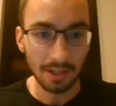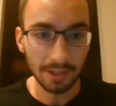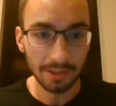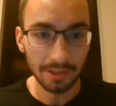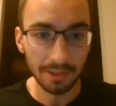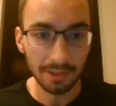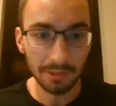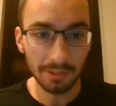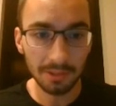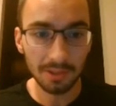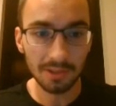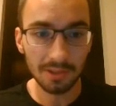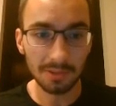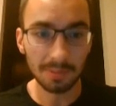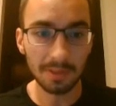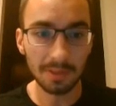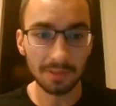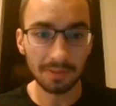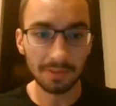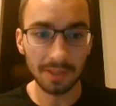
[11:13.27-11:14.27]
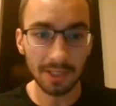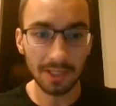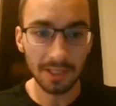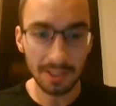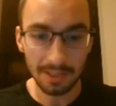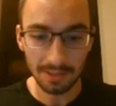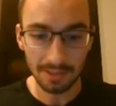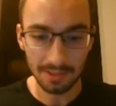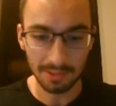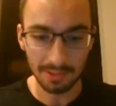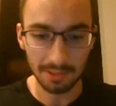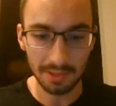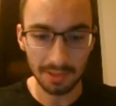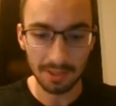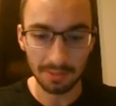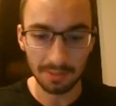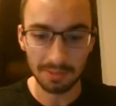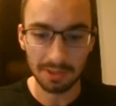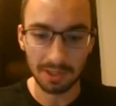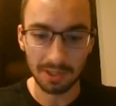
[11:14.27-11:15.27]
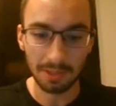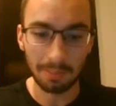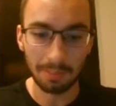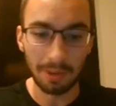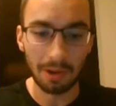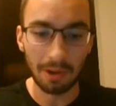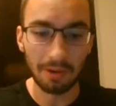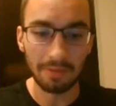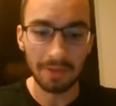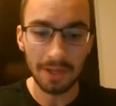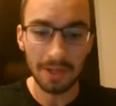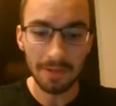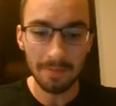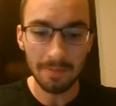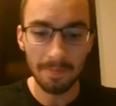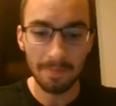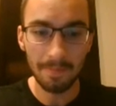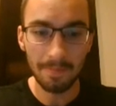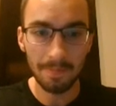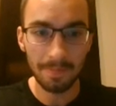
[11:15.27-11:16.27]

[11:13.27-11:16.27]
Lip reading: I know that the speed of light is 3 times 10 to the power of 8.